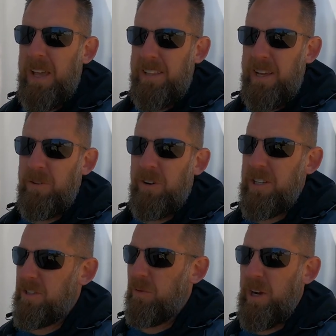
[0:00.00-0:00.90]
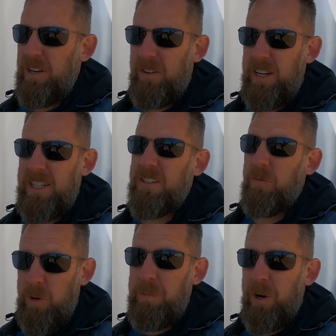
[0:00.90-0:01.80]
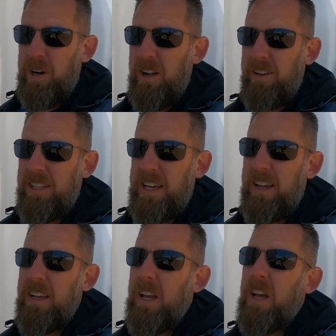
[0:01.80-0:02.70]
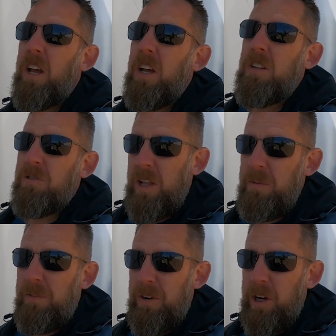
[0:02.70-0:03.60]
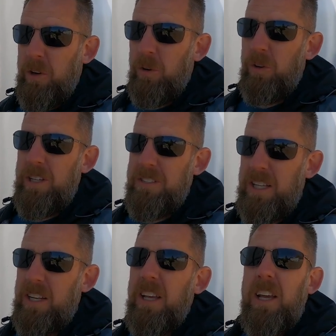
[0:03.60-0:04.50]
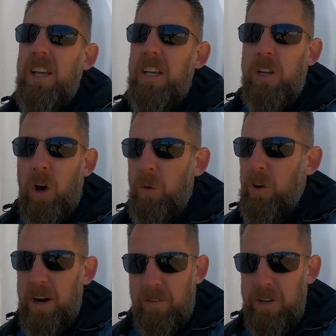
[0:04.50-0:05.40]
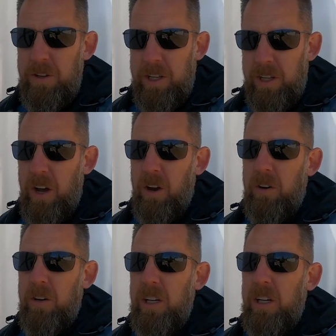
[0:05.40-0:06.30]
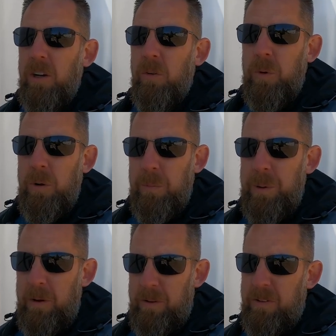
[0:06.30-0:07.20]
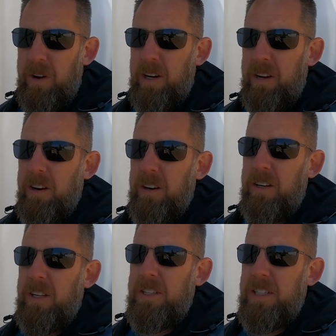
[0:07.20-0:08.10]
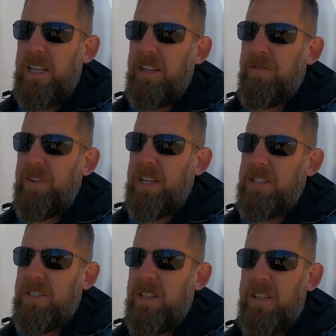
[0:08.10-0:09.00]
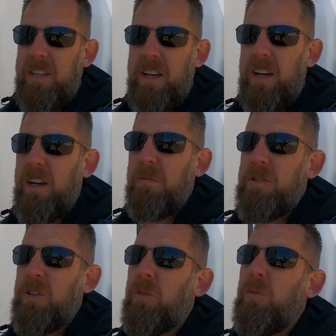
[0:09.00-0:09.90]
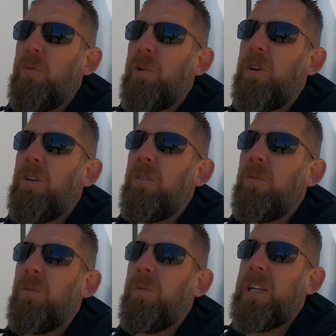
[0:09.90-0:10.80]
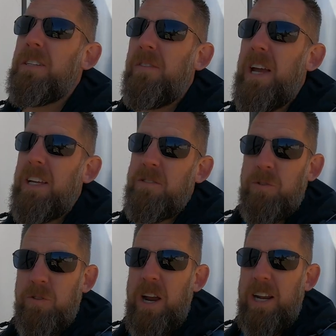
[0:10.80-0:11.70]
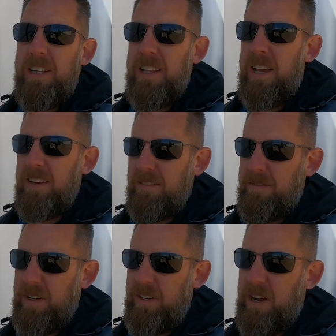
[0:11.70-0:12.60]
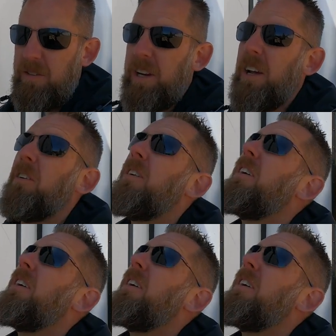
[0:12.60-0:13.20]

And then they realized, oh wait, no, that isn't. We put it on like that. So they've been very cool. They said, go wherever you can go. We will pay with credit card to get it fixed. So when we get to Vegas, we're trying to get that figured out right now.